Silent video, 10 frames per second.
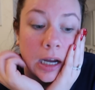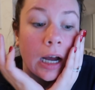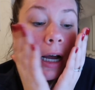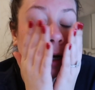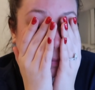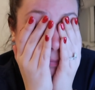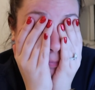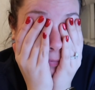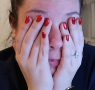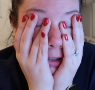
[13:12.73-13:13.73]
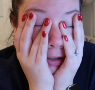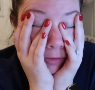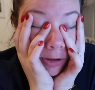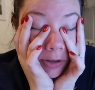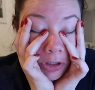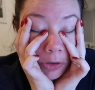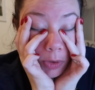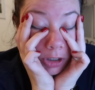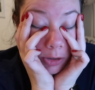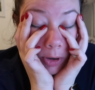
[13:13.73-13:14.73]
I have to go into
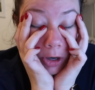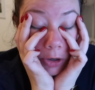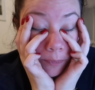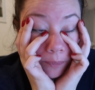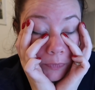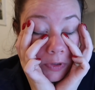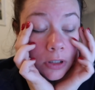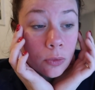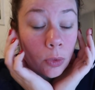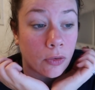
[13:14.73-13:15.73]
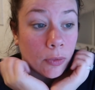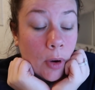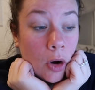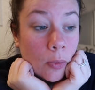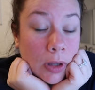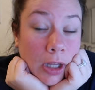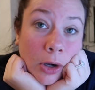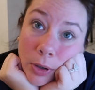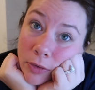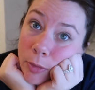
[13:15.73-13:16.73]
work tomorrow instead of work from home, but then
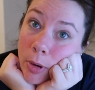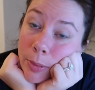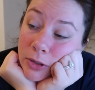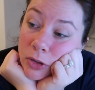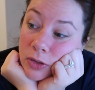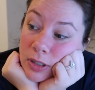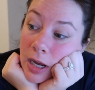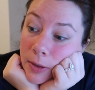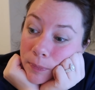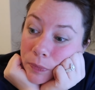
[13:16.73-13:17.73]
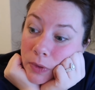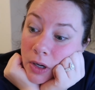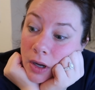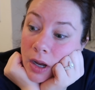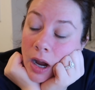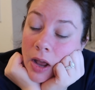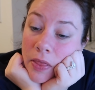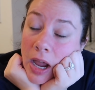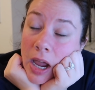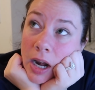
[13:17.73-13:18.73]
I'll work from home on Tuesday. And
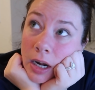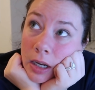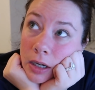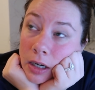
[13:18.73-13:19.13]
then,